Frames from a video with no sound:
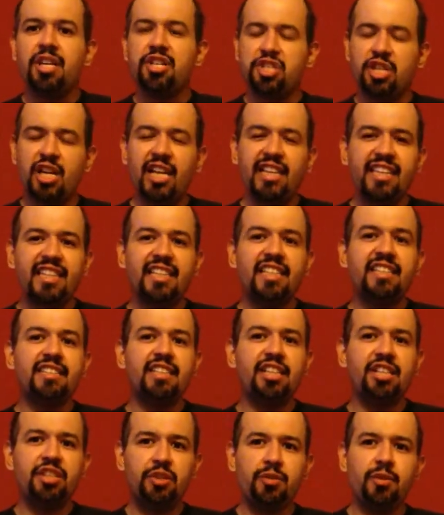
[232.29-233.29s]
John Cena
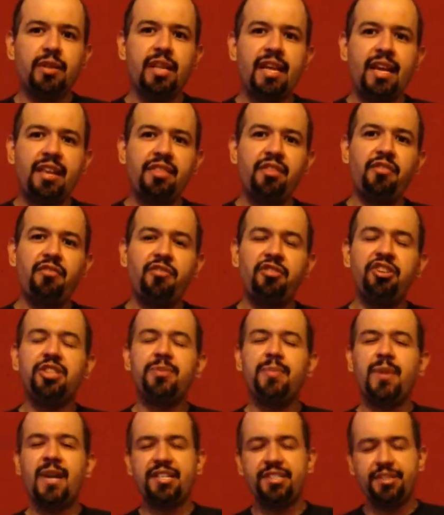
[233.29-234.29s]
didn't do that in their
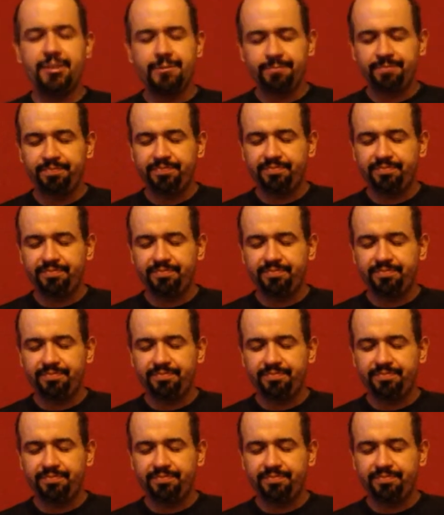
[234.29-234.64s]
first match.